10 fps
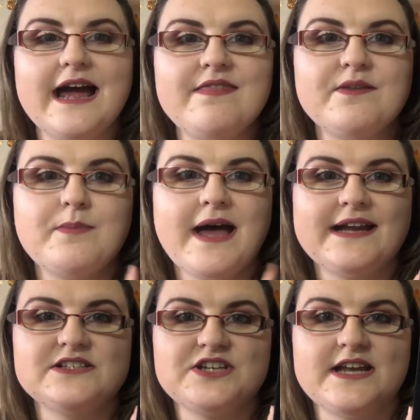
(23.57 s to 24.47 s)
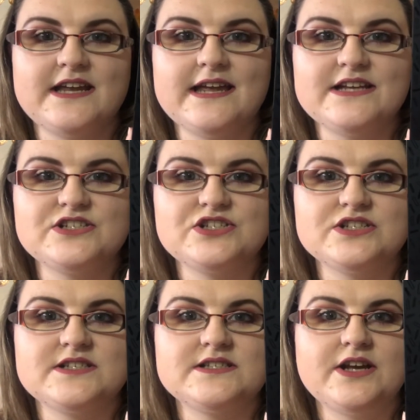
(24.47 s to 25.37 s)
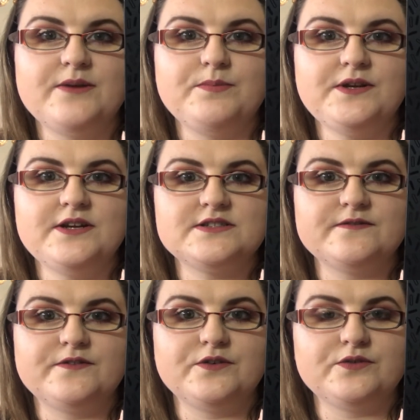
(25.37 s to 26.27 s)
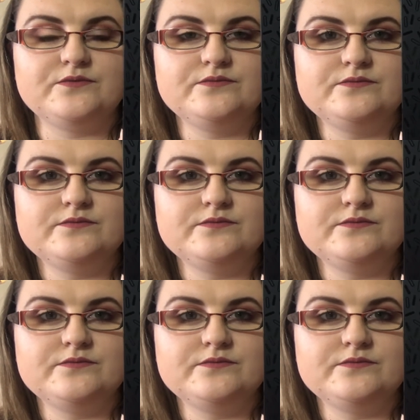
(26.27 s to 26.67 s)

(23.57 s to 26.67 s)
and the packaging is just so beautiful.